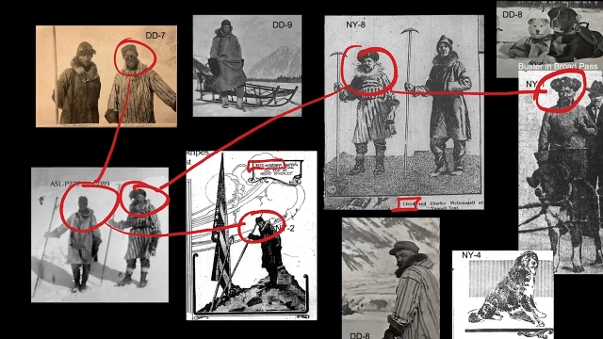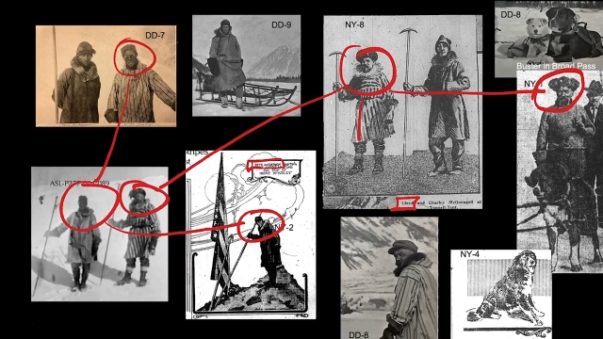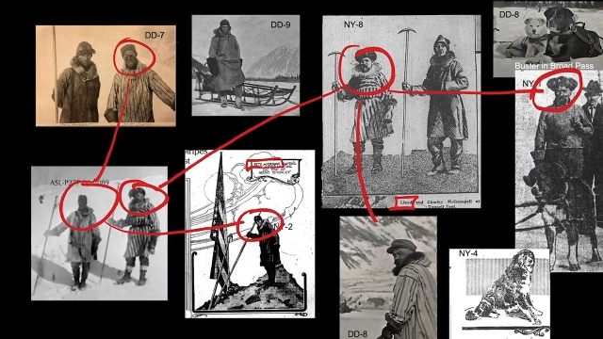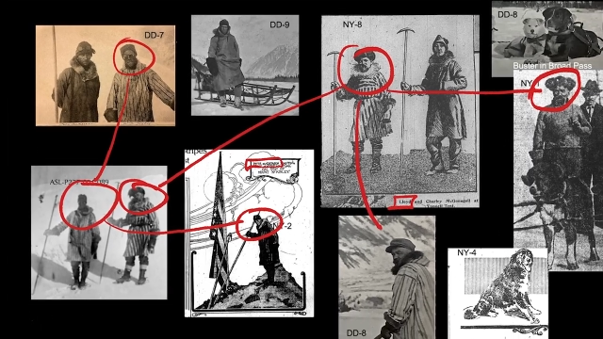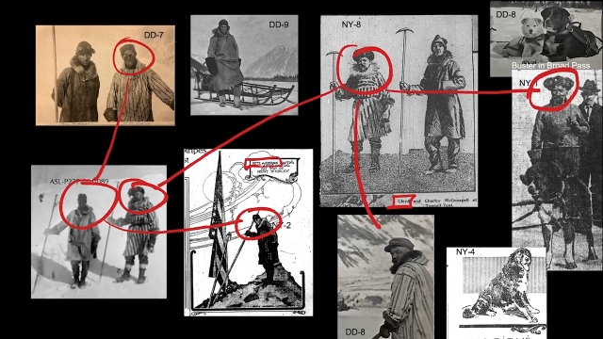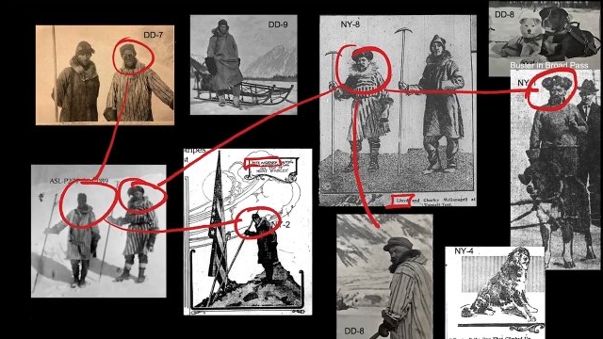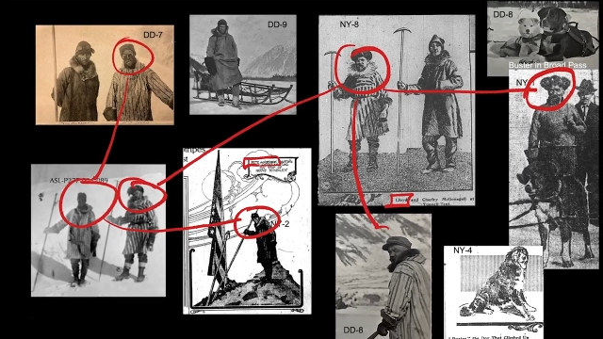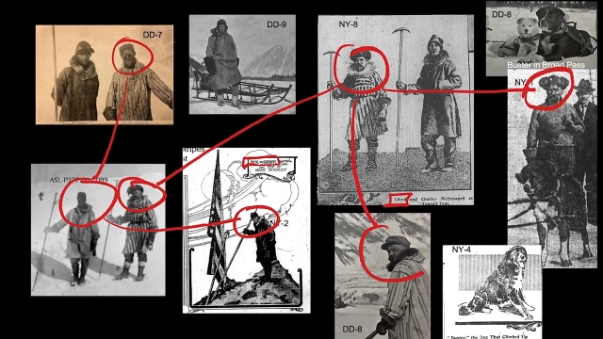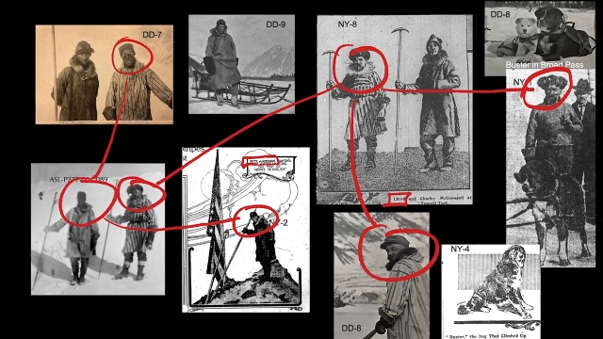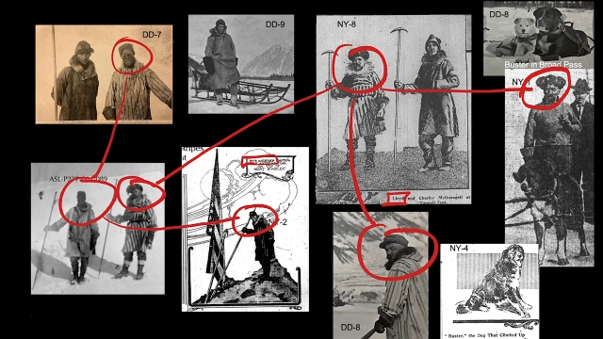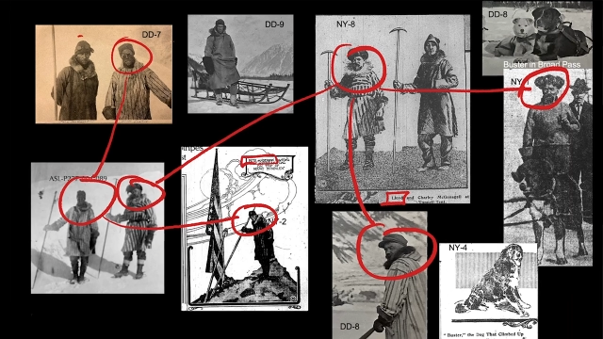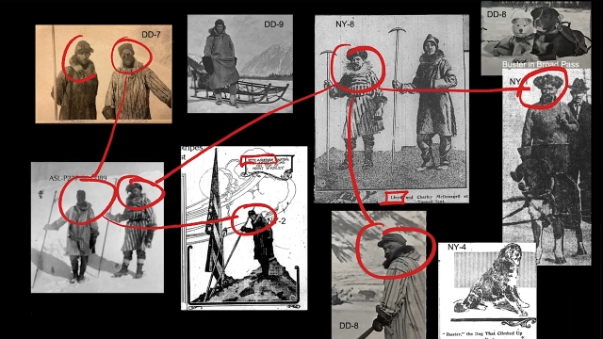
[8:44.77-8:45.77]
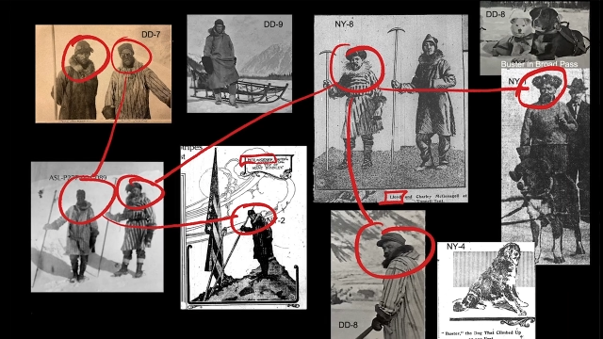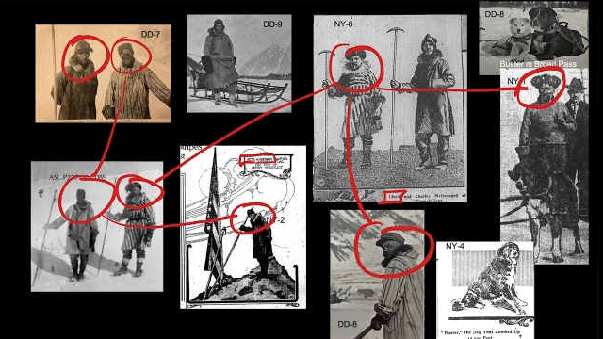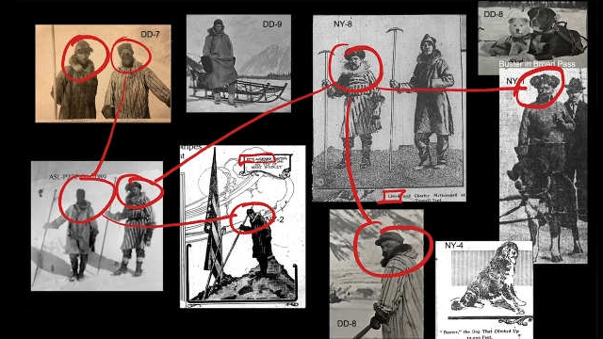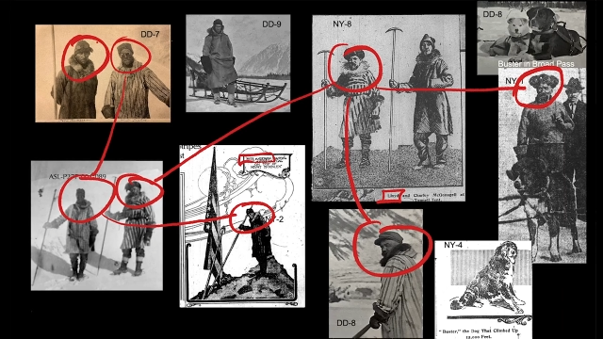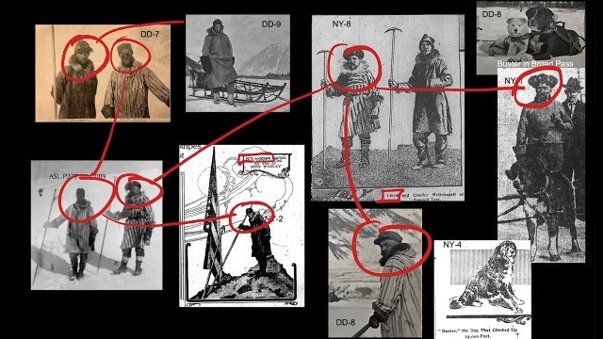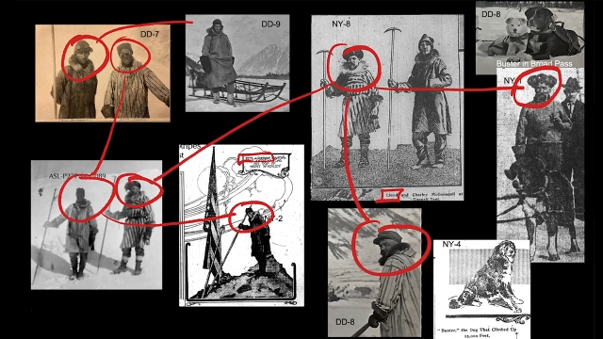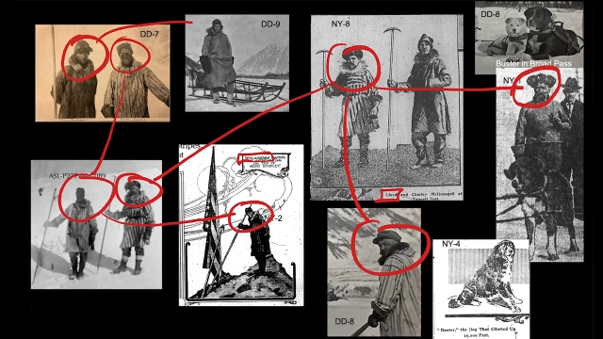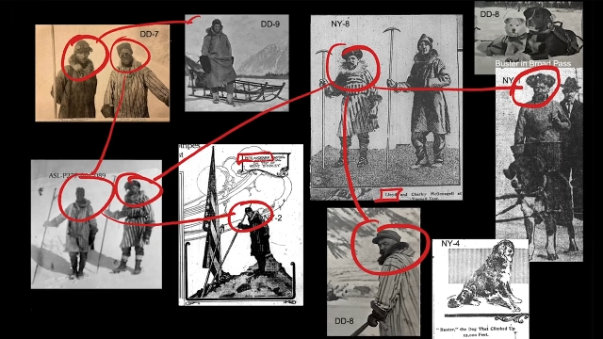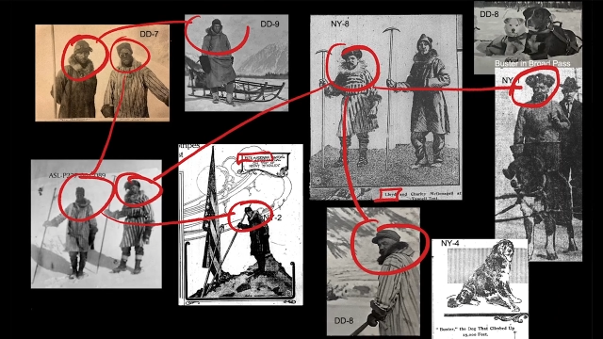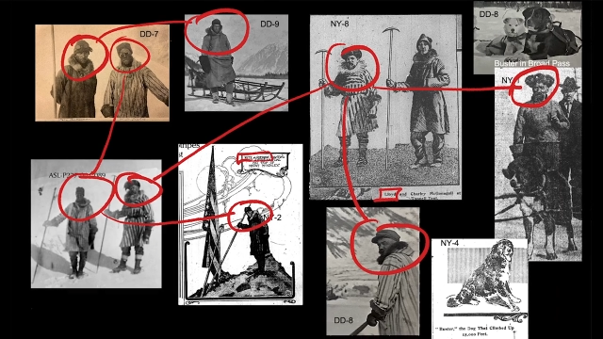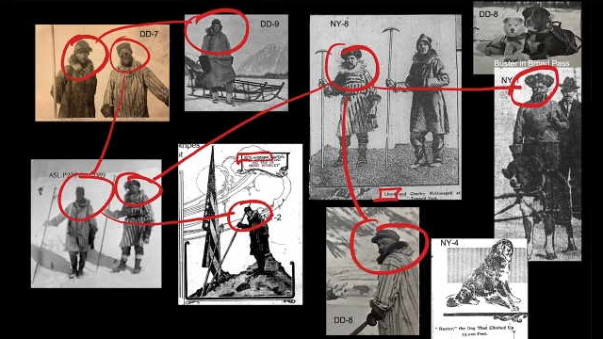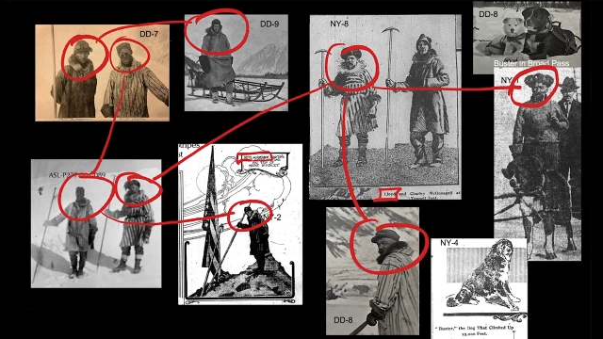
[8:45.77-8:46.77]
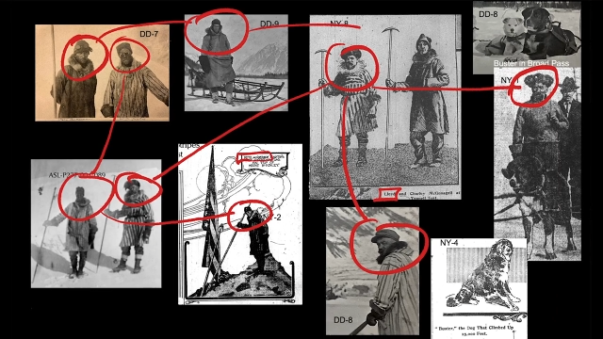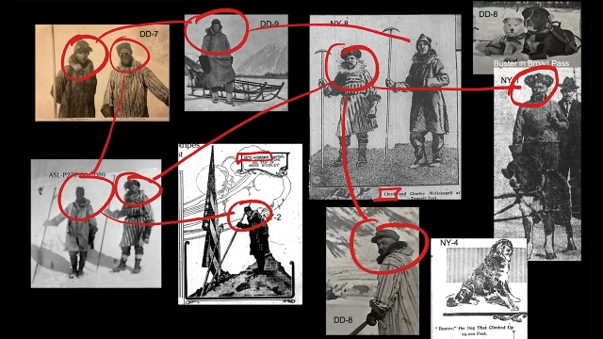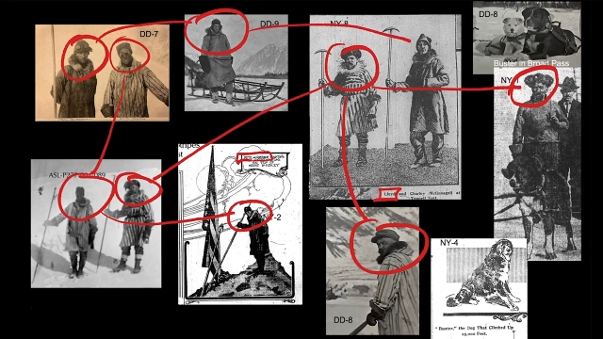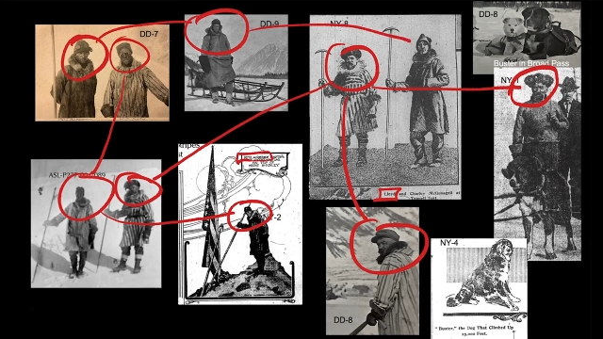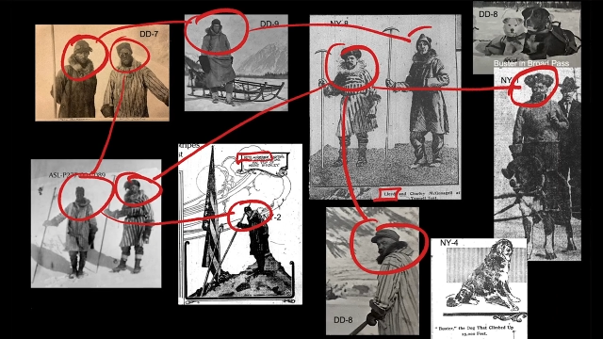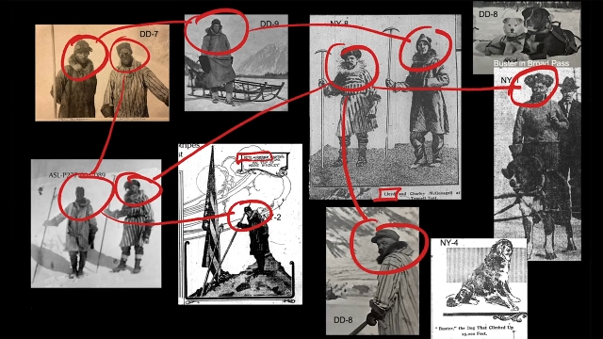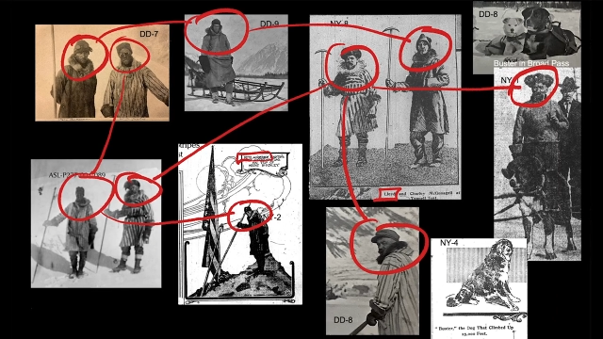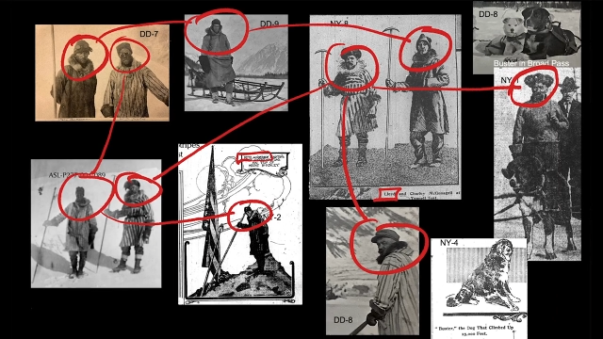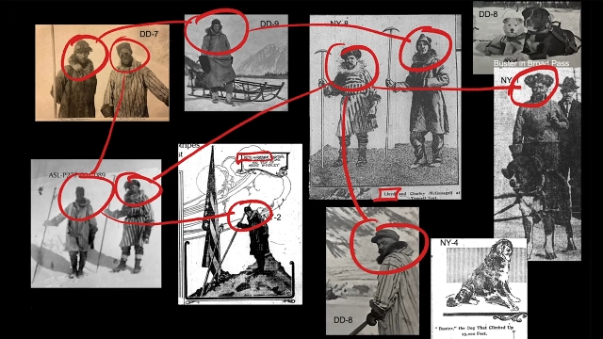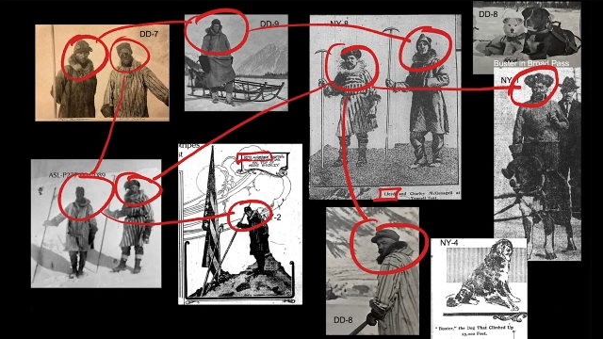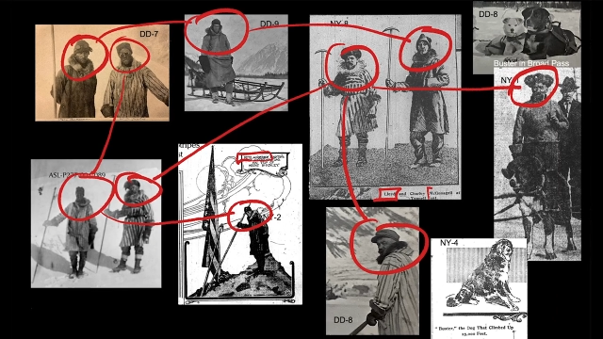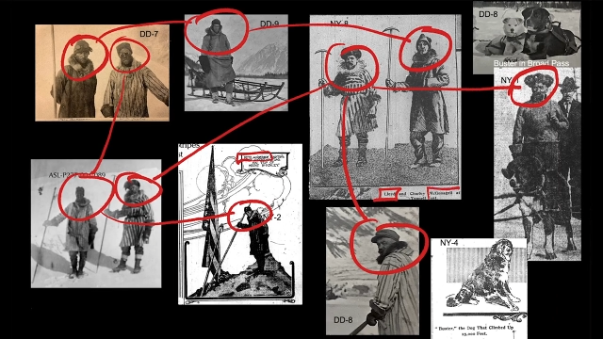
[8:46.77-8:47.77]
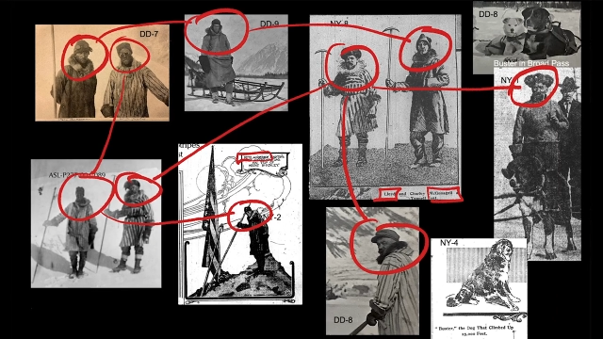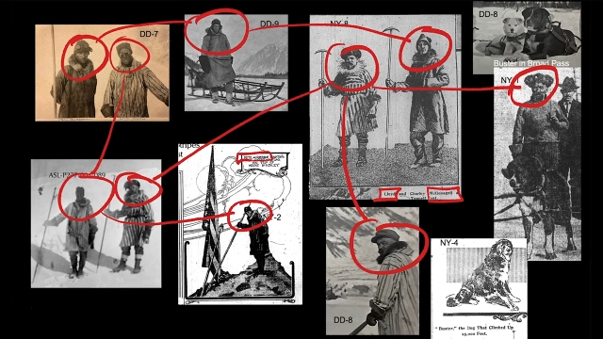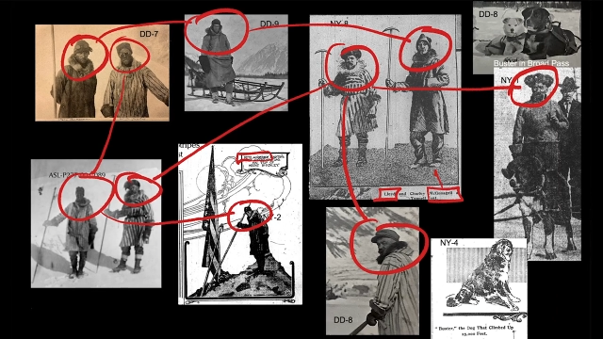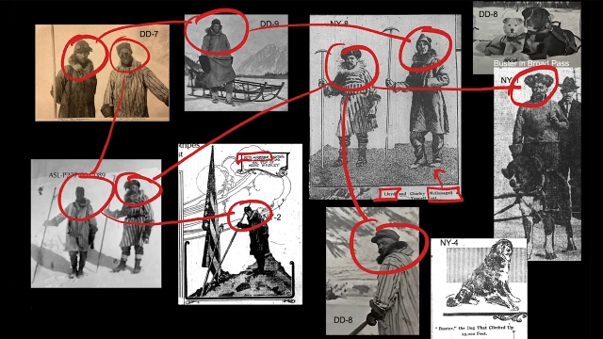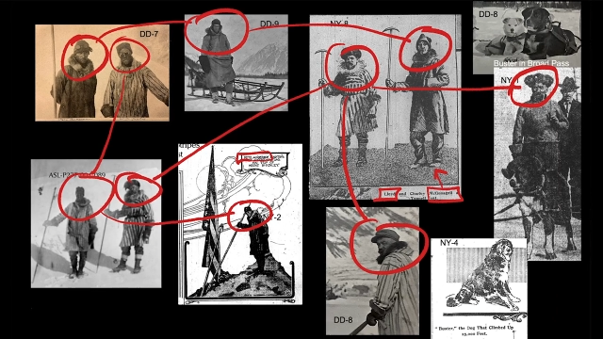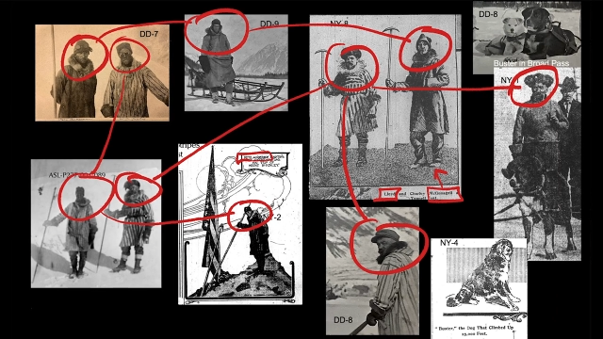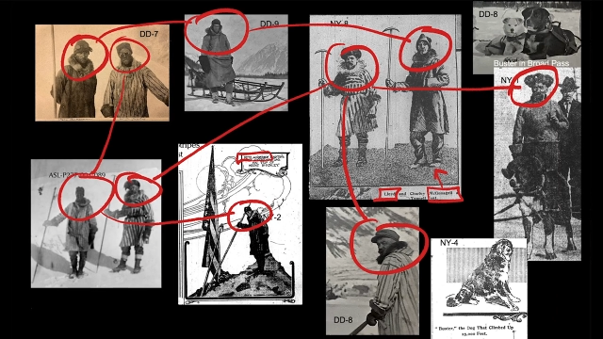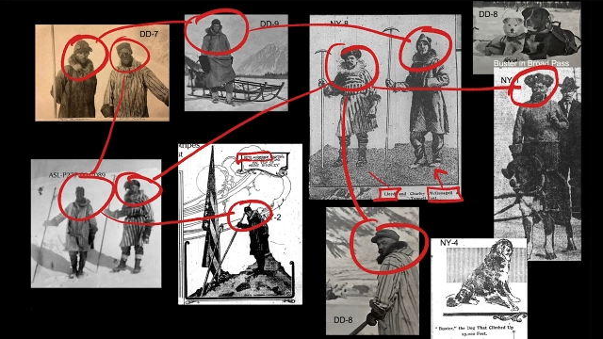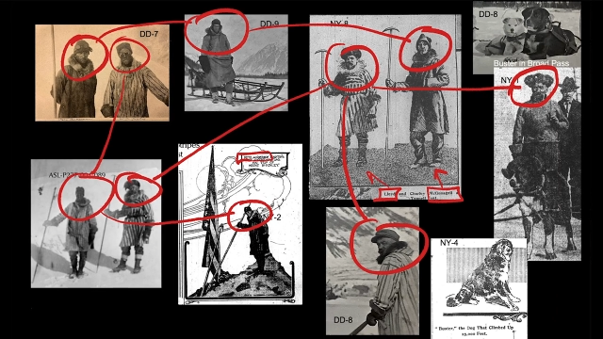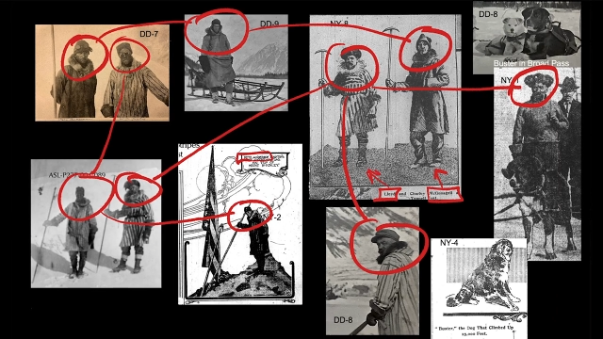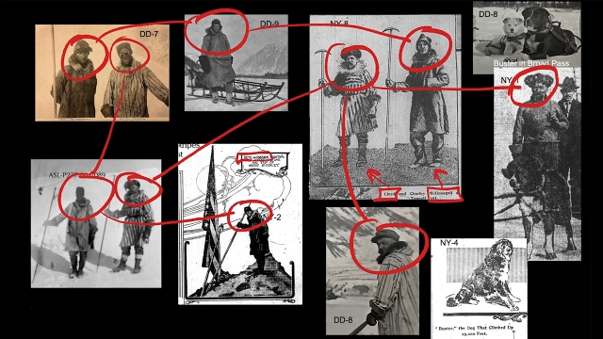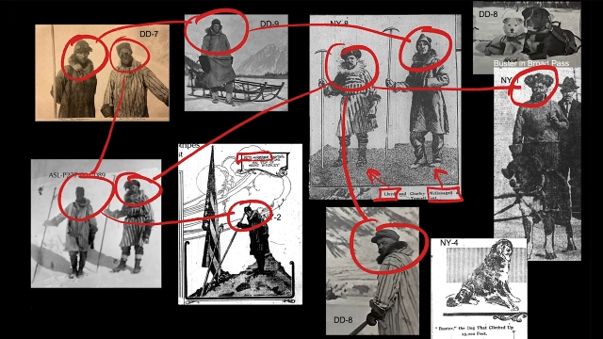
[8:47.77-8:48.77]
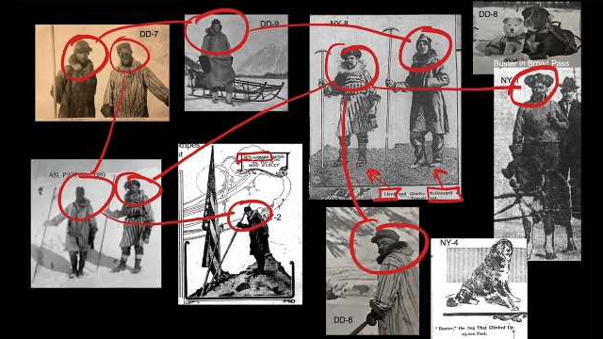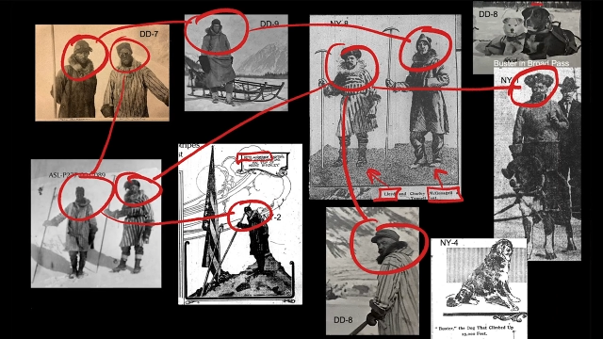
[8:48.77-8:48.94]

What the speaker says: Nobody's mouth can be seen.